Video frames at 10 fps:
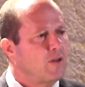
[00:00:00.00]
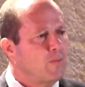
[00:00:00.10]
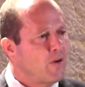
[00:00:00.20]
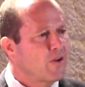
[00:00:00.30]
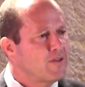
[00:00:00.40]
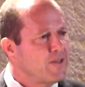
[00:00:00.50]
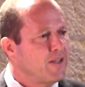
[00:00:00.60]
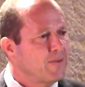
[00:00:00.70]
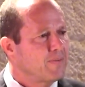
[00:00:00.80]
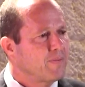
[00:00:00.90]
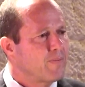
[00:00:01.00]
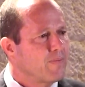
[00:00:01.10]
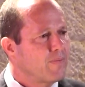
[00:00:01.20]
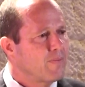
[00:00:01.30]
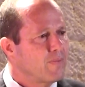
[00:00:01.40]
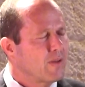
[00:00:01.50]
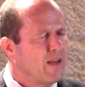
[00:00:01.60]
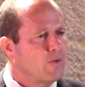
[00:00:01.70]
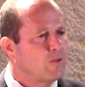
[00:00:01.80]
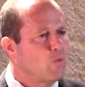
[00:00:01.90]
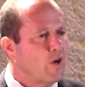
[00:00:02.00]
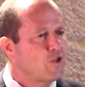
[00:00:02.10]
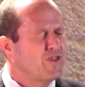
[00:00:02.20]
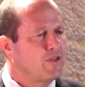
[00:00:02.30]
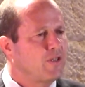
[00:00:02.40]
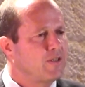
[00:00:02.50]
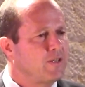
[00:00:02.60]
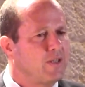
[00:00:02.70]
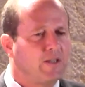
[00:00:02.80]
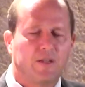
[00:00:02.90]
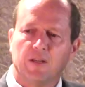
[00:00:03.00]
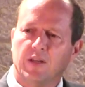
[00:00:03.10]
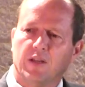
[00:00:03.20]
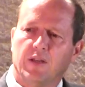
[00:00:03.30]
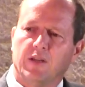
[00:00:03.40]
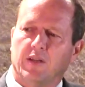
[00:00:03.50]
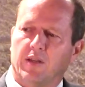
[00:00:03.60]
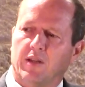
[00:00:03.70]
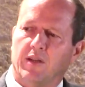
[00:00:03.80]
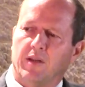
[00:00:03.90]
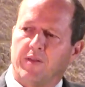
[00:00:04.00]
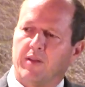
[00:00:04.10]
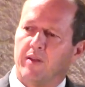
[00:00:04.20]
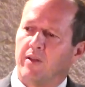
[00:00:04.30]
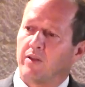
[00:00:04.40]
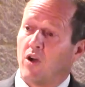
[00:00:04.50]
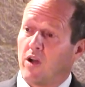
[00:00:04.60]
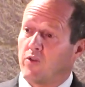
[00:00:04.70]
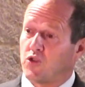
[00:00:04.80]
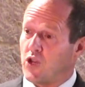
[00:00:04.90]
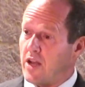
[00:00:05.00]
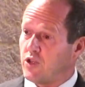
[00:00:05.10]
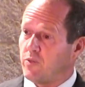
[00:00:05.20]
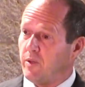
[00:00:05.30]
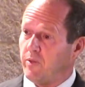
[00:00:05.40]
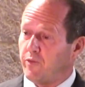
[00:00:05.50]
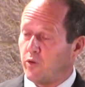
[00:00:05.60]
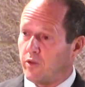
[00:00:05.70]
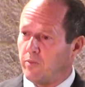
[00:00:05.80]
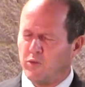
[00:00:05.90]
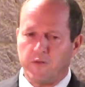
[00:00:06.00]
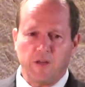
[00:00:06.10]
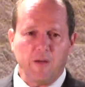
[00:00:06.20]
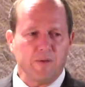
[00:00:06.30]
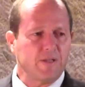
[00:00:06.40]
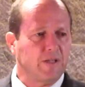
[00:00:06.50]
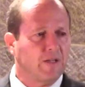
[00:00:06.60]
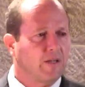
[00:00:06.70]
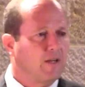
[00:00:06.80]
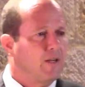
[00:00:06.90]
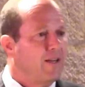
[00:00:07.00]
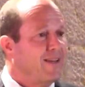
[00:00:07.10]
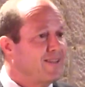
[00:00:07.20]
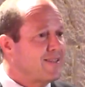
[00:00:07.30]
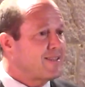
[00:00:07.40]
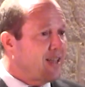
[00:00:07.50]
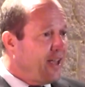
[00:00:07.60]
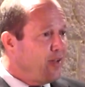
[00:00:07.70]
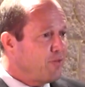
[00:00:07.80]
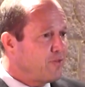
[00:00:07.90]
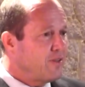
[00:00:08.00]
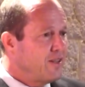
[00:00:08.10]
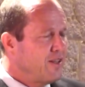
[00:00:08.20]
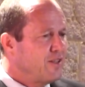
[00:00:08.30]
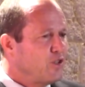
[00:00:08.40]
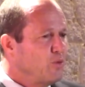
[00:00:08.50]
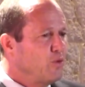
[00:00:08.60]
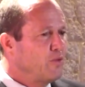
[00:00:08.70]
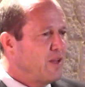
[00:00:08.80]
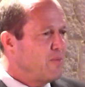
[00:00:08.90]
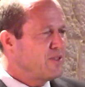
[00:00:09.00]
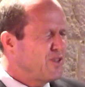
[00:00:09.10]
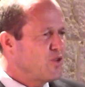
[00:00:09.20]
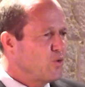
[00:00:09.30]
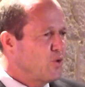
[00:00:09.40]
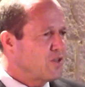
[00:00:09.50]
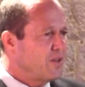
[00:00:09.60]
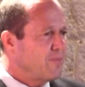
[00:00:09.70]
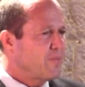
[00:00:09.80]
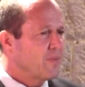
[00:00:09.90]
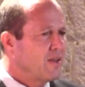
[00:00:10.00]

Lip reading: American city. Right. I was in Washington, D.C. The Congress challenged me before the move of the embassy. Is it safe to move the embassy to Jerusalem?